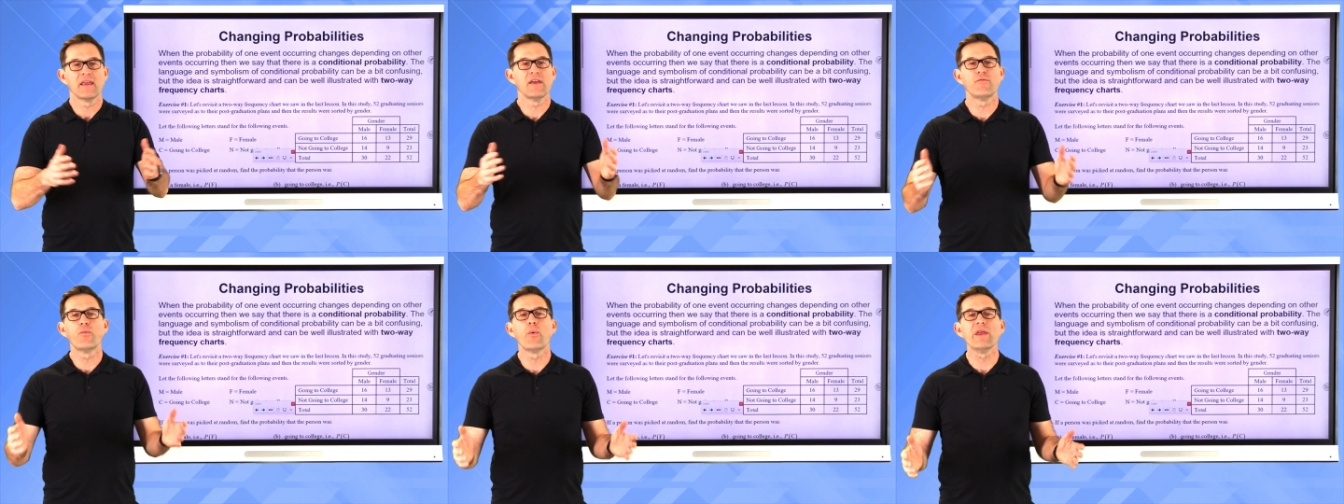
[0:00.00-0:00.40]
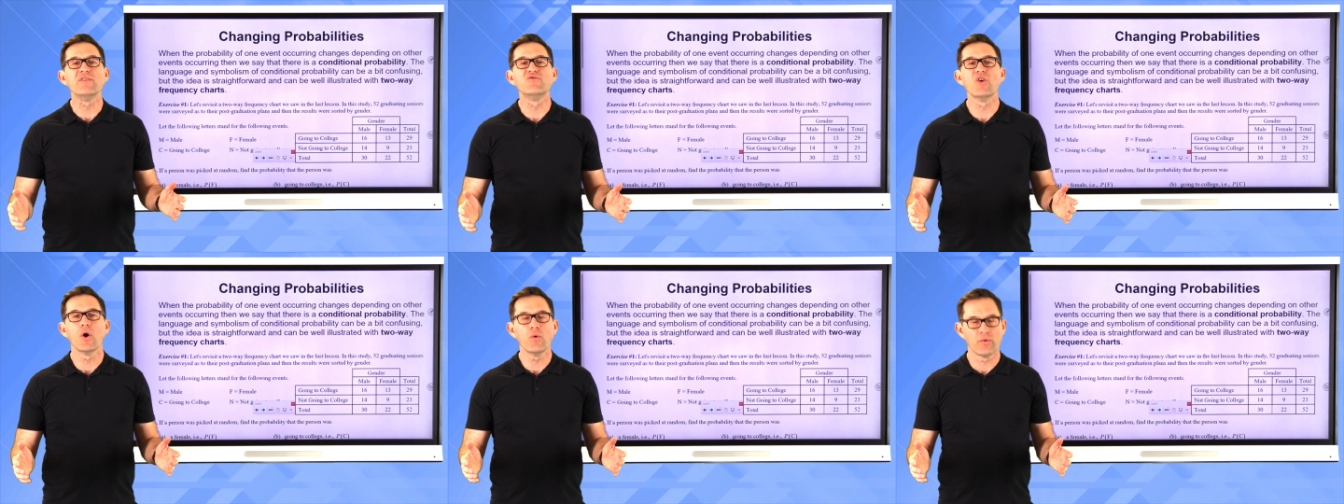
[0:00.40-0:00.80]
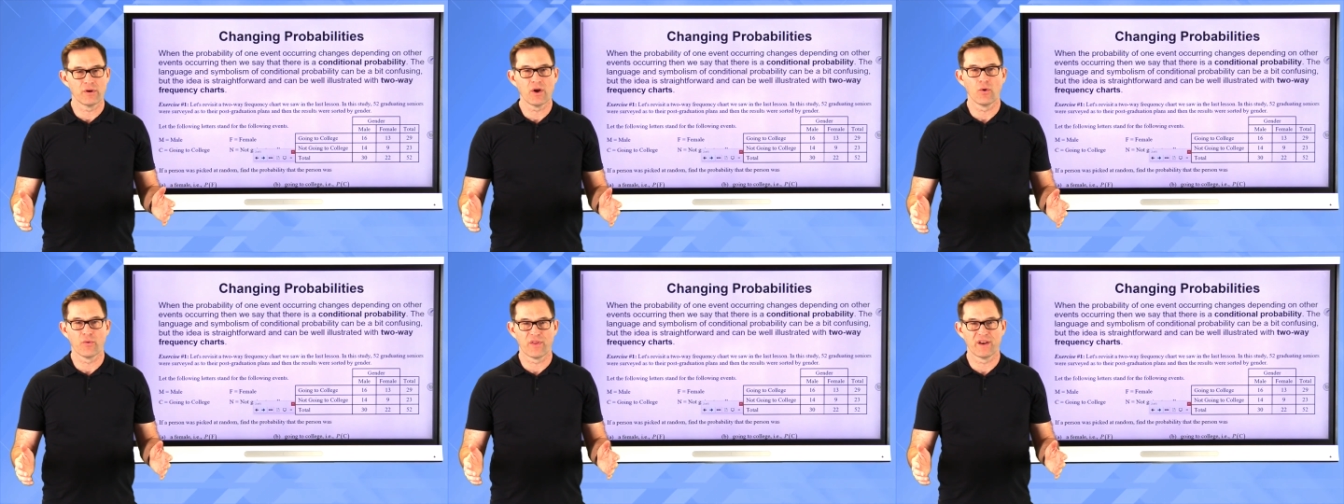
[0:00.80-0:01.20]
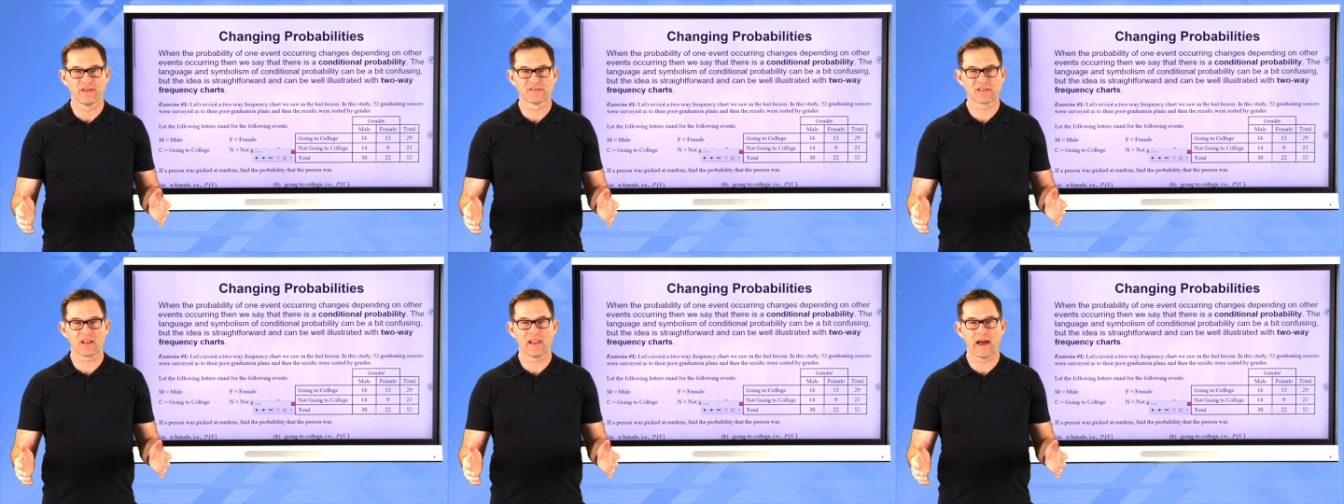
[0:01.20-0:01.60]
if we don't know that
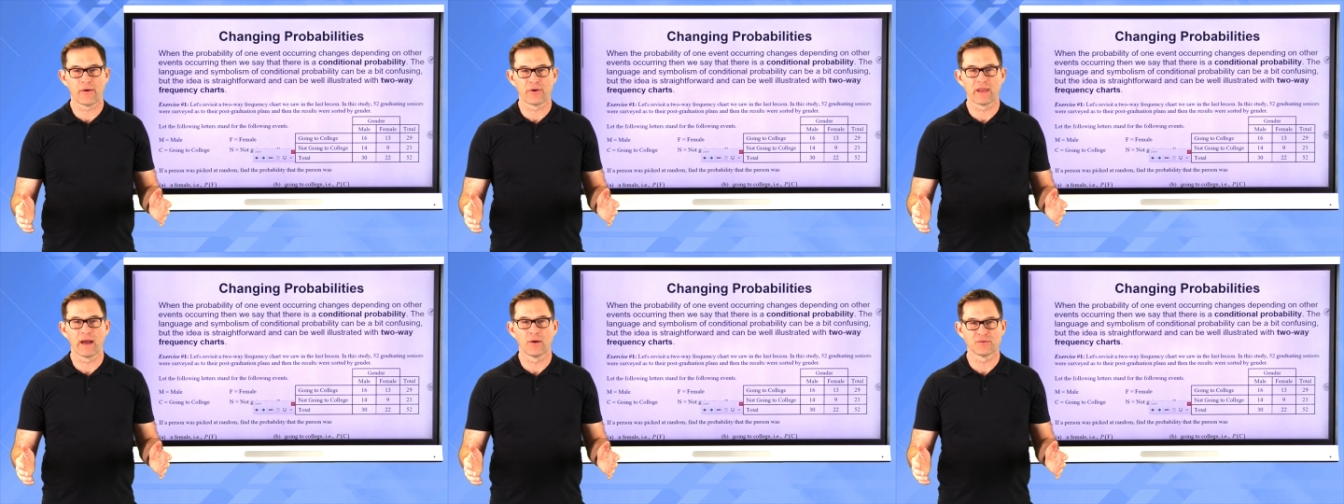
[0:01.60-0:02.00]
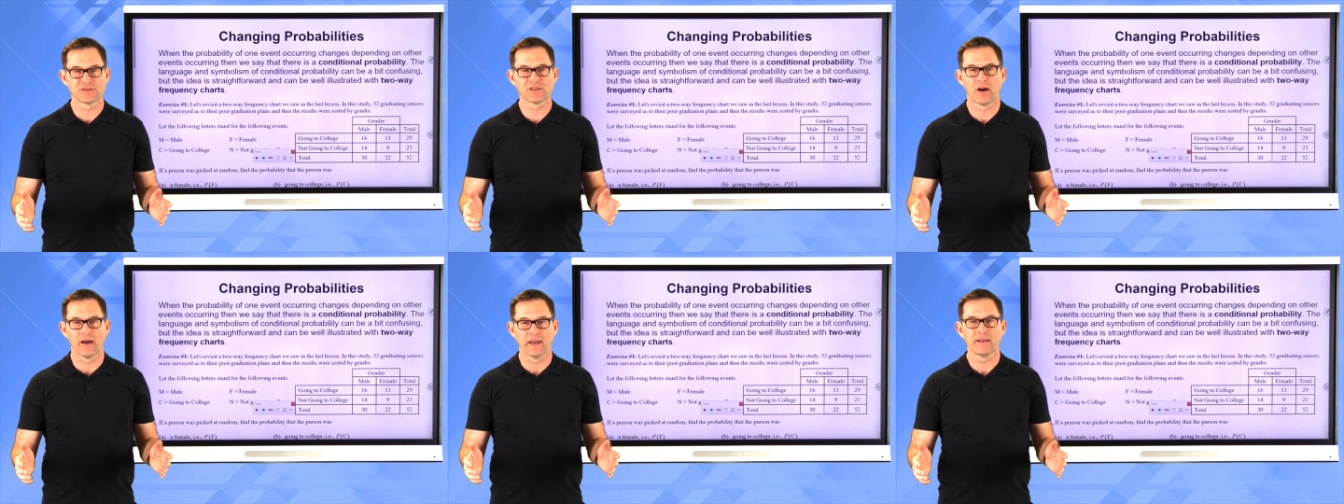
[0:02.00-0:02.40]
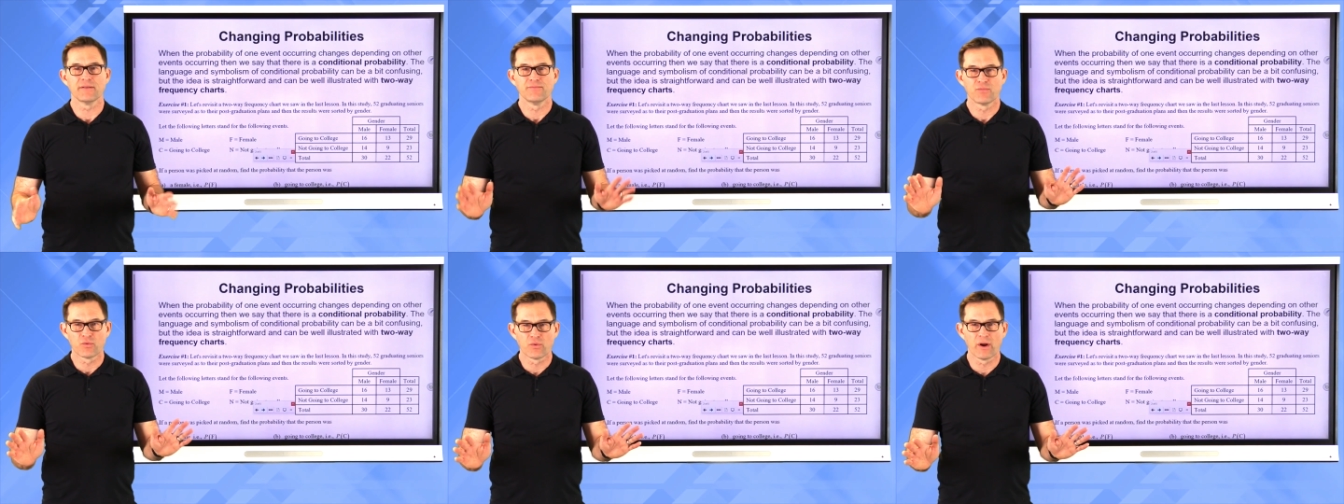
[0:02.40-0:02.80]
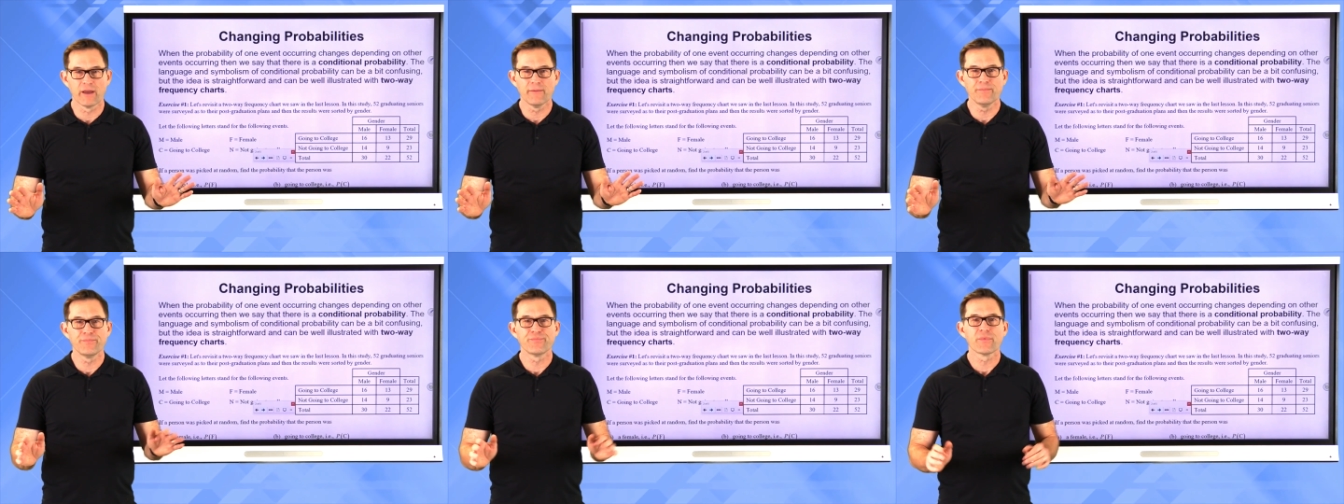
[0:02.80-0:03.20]
it's cloudy outside,
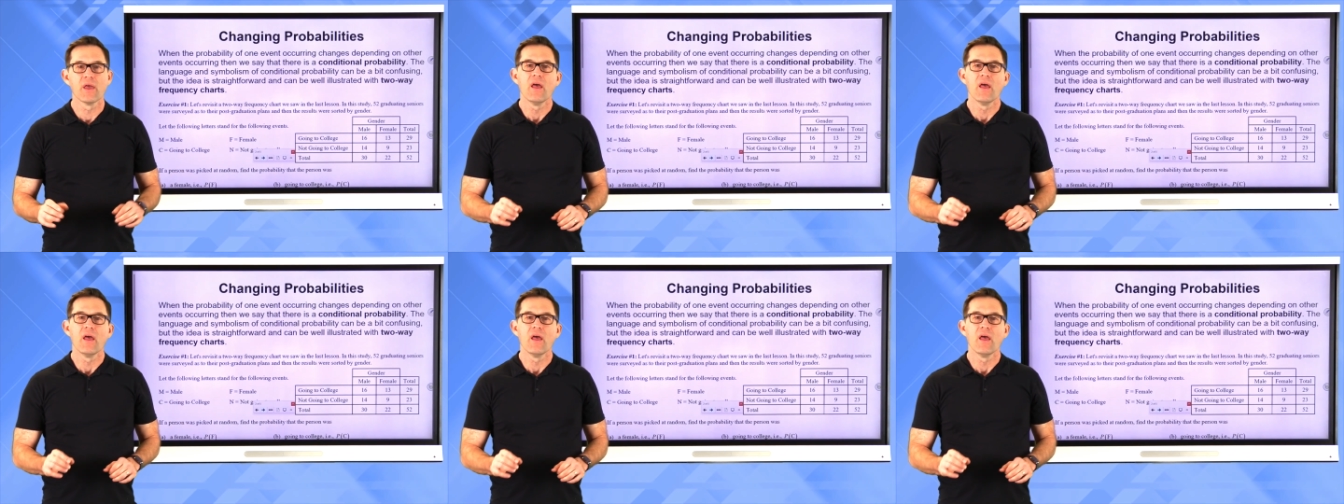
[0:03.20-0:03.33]
right?